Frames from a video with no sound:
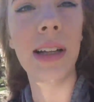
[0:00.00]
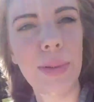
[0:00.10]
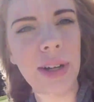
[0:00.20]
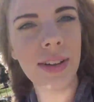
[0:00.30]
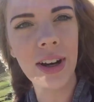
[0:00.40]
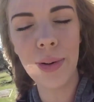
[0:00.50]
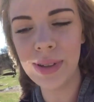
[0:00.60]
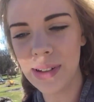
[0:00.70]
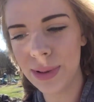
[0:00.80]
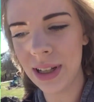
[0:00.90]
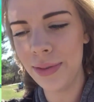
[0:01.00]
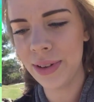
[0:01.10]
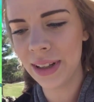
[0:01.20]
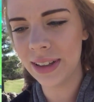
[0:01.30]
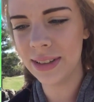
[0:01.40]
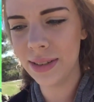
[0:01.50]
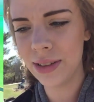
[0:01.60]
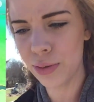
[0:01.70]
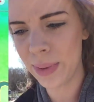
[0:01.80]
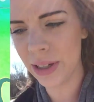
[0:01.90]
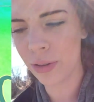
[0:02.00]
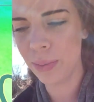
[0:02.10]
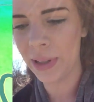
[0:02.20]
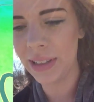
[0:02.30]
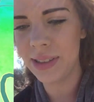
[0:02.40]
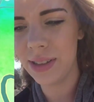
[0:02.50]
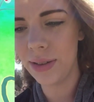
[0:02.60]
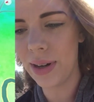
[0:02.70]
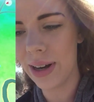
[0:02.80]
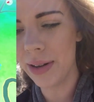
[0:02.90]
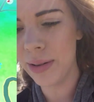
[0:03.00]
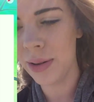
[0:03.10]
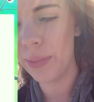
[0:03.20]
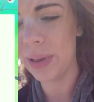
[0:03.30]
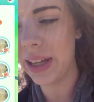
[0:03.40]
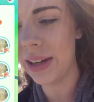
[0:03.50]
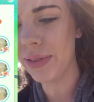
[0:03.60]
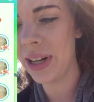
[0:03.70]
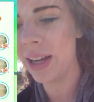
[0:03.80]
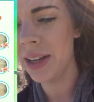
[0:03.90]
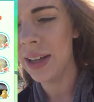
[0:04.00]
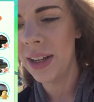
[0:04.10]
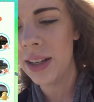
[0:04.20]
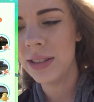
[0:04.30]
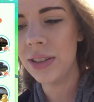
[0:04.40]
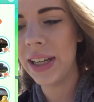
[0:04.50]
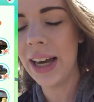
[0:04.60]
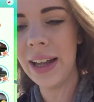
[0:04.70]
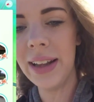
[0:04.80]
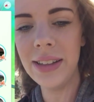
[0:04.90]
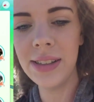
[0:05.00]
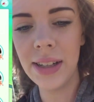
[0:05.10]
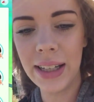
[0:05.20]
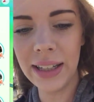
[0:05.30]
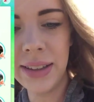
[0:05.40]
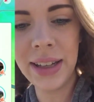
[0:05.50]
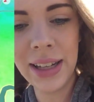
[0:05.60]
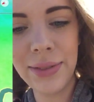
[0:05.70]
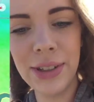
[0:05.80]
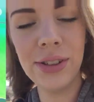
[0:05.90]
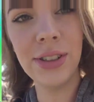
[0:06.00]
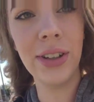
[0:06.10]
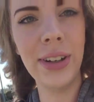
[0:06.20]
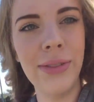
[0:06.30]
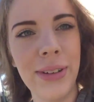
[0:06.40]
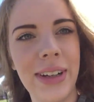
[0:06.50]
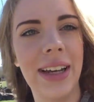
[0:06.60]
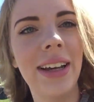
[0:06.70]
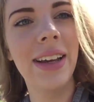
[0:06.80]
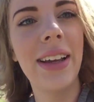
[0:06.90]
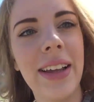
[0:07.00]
let me know in the comments down below if you think this this would be a cool place to uh, play every day. So yeah, let's get the adventure started for the day.